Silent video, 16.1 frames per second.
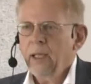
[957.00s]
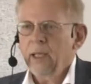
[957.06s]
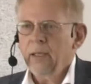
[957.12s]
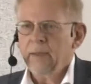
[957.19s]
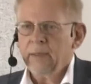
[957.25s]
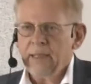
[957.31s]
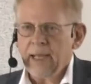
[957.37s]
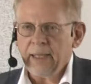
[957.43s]

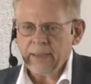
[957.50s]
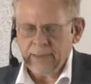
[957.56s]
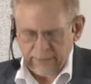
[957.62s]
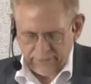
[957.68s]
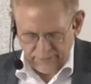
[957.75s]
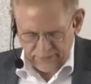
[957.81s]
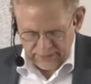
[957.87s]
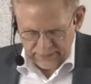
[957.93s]
In the
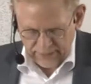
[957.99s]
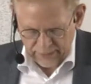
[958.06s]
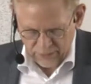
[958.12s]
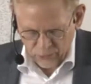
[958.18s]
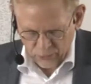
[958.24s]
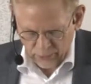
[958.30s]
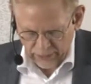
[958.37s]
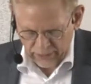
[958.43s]
19th
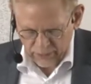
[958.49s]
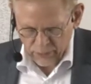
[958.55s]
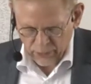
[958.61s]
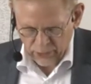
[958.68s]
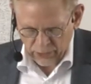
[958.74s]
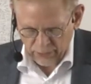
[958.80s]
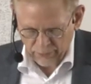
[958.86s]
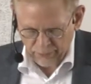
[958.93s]
century,
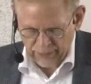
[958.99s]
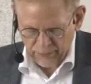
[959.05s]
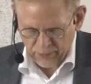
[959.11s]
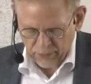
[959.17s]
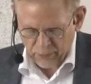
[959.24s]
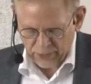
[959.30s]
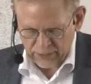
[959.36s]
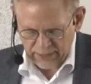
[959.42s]
working
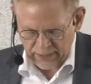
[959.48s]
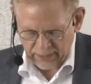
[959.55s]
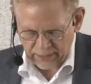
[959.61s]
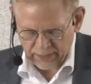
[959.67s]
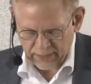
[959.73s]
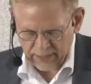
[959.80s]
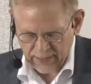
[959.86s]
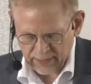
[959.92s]
people were
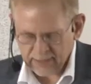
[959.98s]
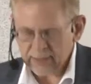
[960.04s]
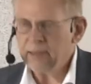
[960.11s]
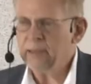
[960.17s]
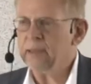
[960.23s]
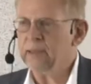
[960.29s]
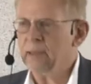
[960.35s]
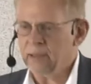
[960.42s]
second-class
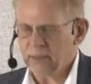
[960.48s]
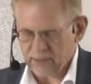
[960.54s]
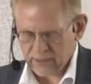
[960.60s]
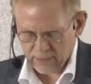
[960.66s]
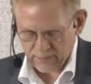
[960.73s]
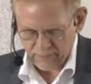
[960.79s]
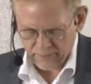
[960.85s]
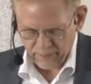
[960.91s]

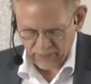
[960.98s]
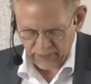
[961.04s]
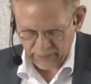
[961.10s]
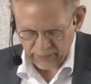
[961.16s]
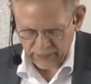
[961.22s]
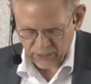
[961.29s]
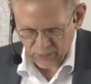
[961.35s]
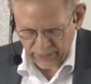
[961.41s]
citizens. In
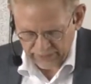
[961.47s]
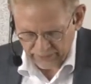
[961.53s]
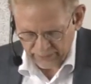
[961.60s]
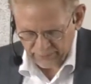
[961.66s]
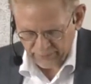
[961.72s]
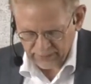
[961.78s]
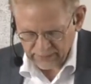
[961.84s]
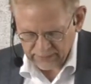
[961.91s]
the
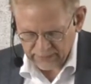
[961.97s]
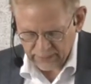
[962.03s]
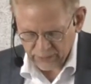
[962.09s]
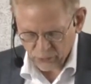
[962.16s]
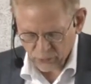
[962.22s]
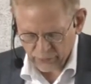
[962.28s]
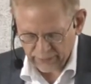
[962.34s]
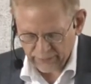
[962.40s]
20th
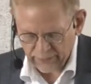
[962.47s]
century,